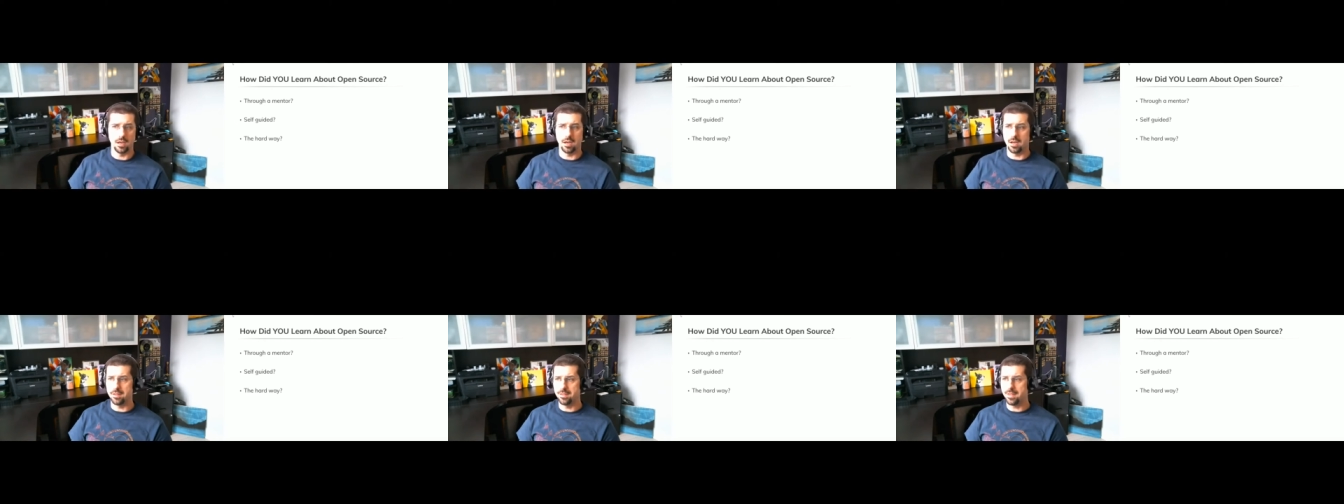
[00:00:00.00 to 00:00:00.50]

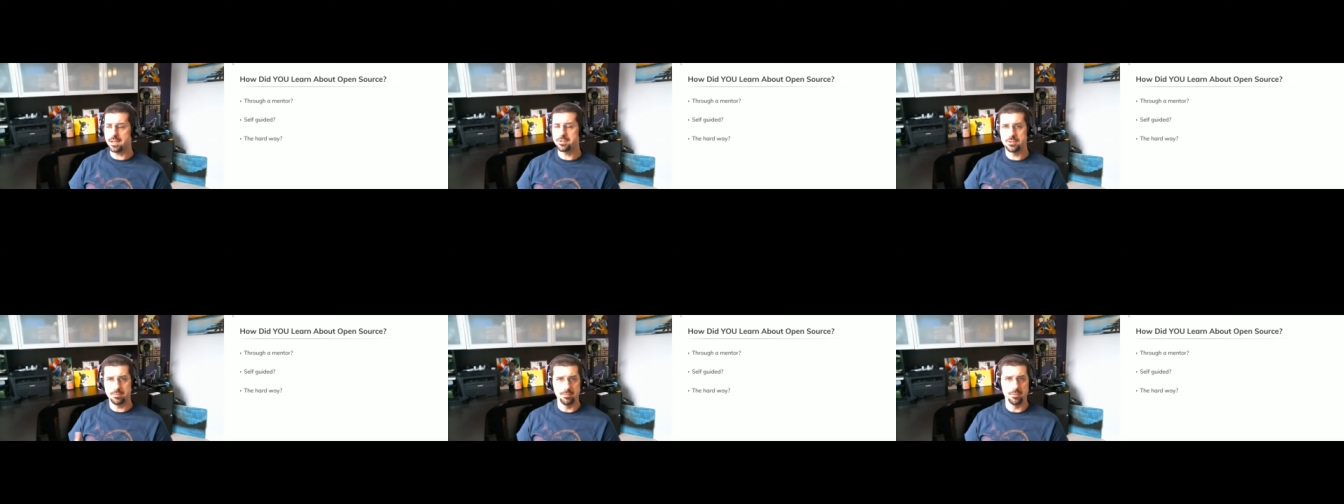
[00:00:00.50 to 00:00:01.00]
uh, that
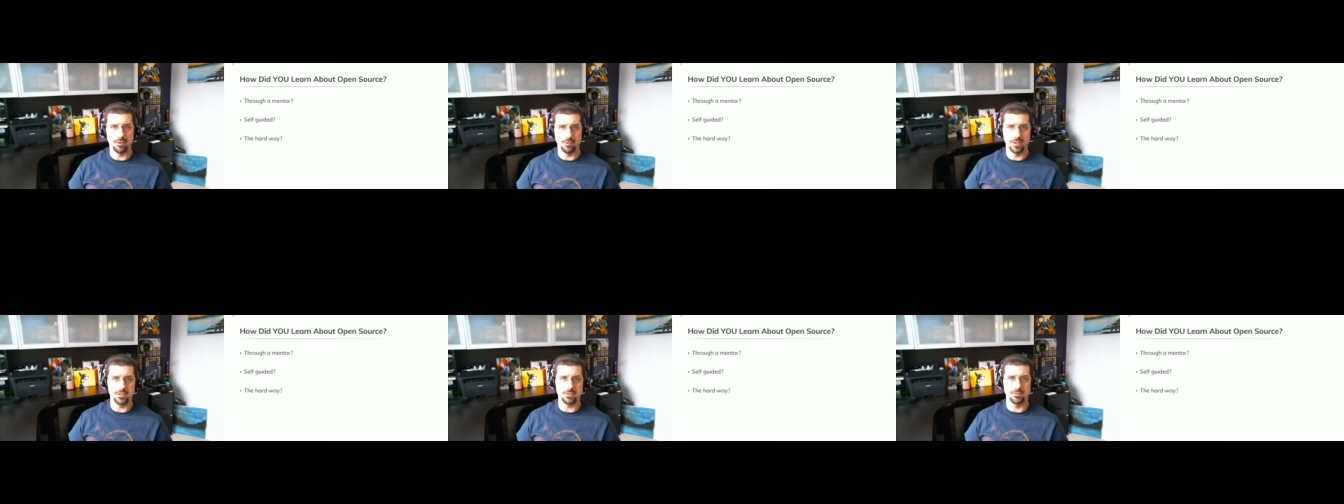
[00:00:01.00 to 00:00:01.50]
should be
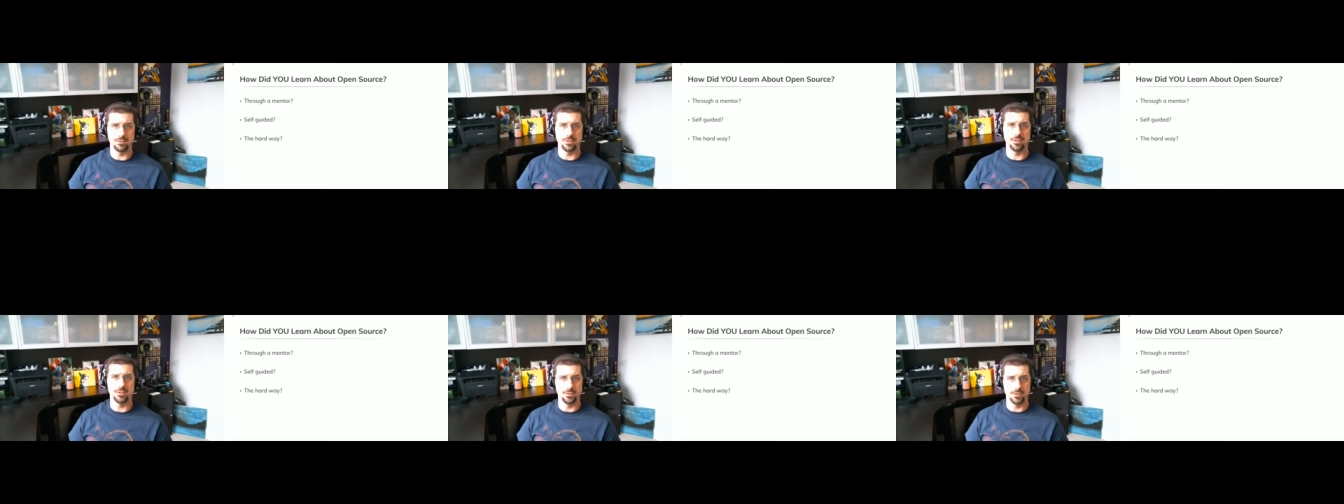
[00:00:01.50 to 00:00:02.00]
motivation for
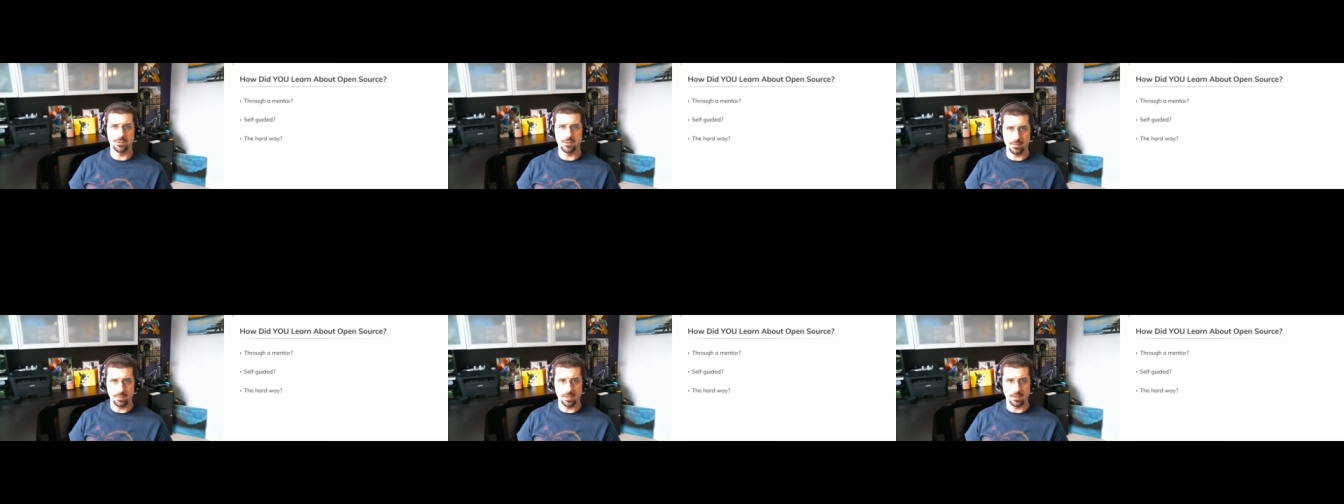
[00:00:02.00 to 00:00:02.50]
you to do the
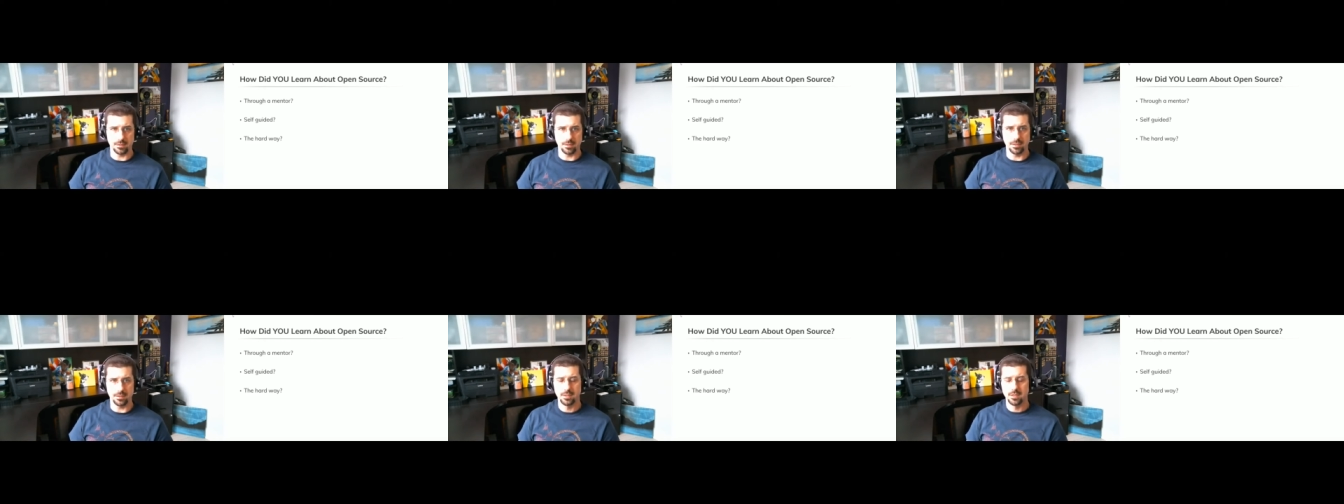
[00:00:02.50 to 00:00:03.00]
same thing, right?